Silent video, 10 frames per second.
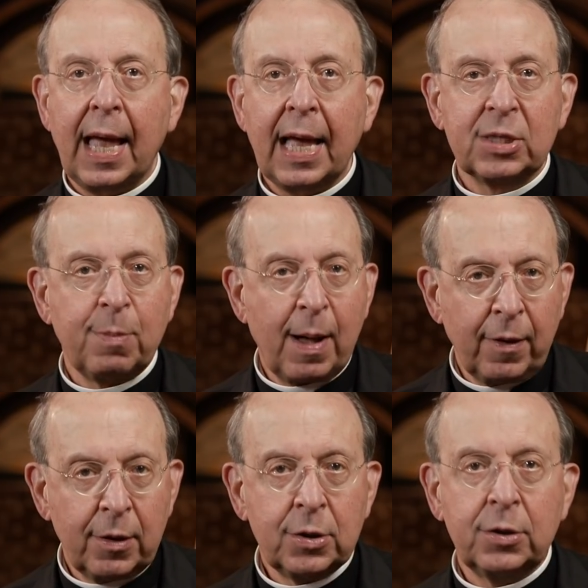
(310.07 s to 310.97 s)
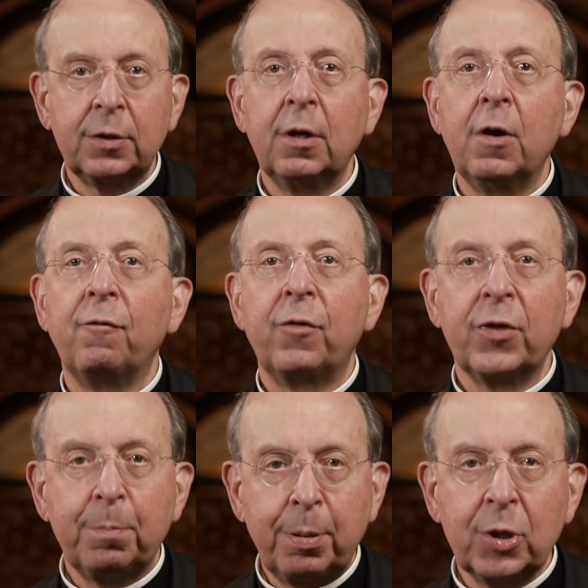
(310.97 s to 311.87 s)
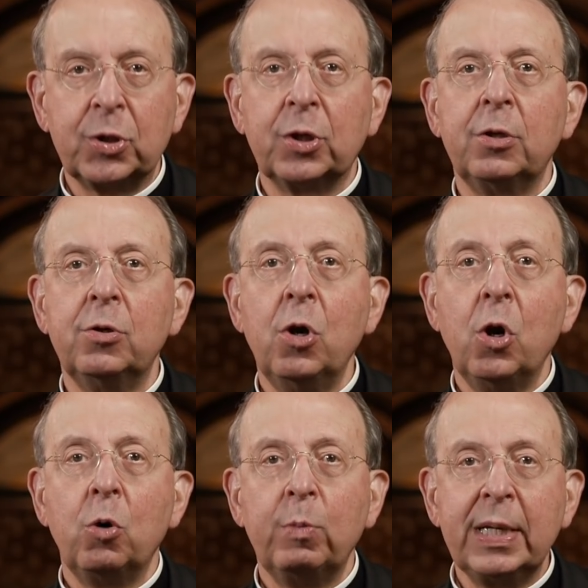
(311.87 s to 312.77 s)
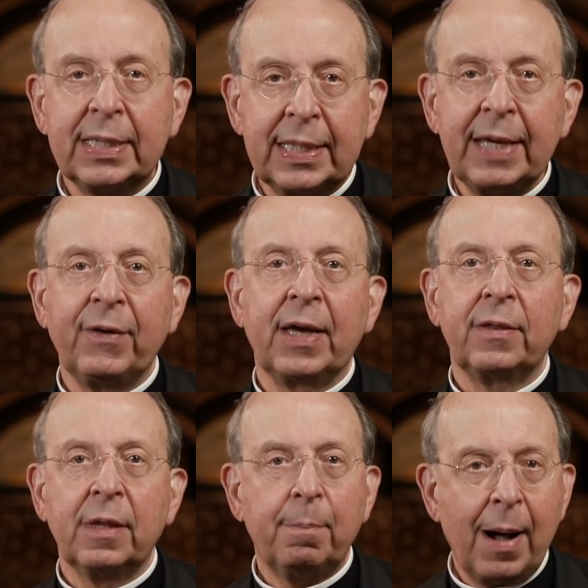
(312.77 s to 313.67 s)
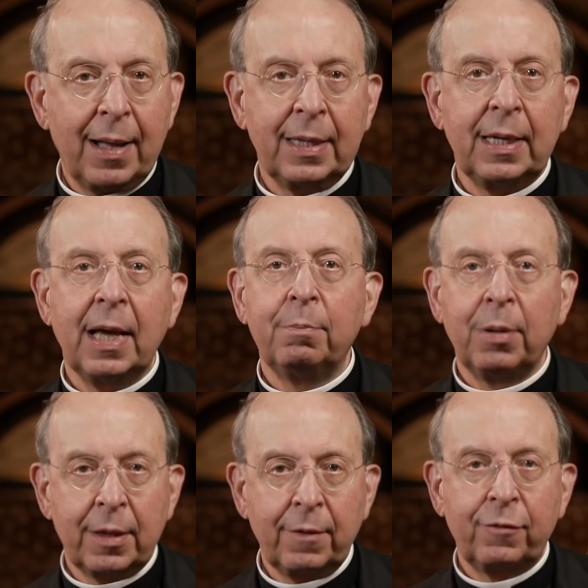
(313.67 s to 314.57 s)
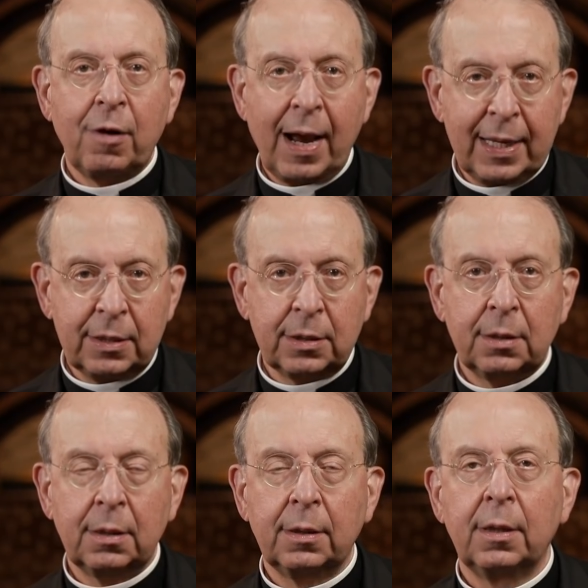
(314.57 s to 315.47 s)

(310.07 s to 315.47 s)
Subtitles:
as well as for the person receiving the body and blood of Christ.